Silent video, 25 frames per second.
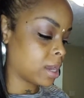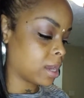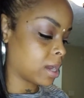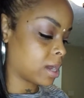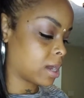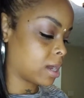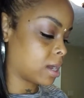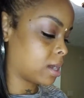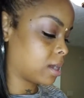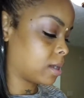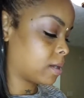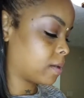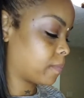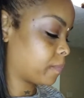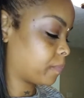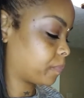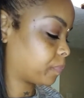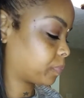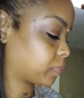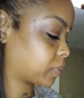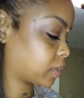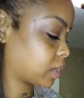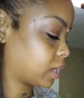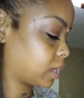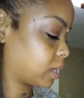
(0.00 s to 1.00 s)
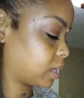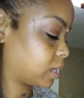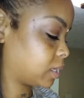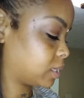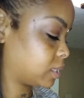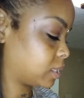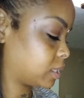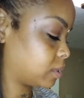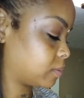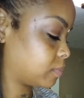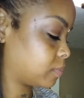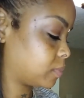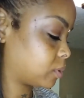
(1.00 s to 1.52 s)
um,
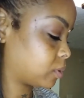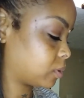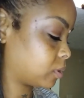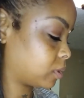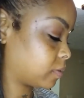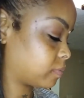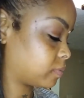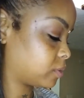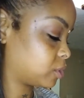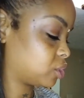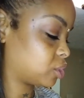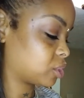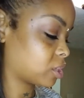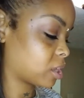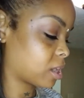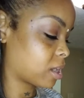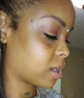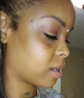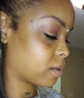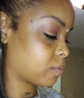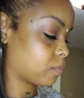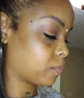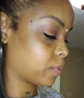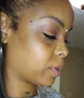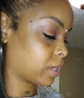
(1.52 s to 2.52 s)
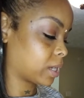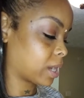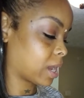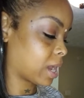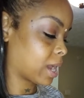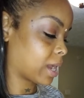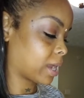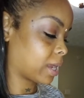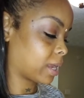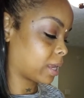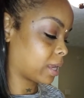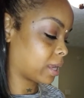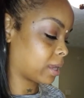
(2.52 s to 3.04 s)
in the middle of the jar when
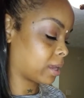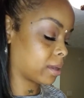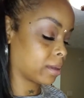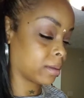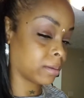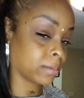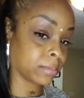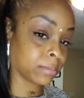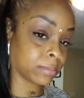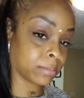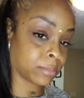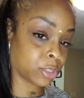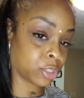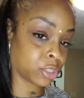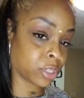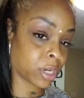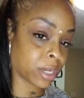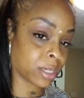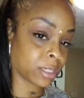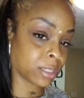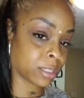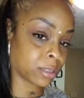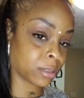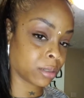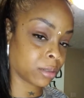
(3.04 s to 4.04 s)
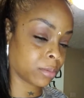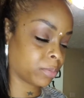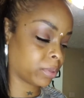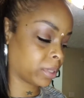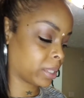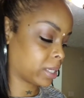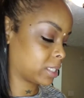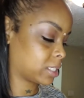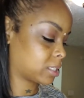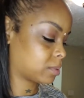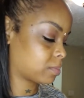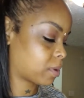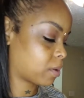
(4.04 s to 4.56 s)
I am trying to
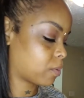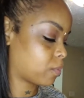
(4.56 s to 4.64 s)
place my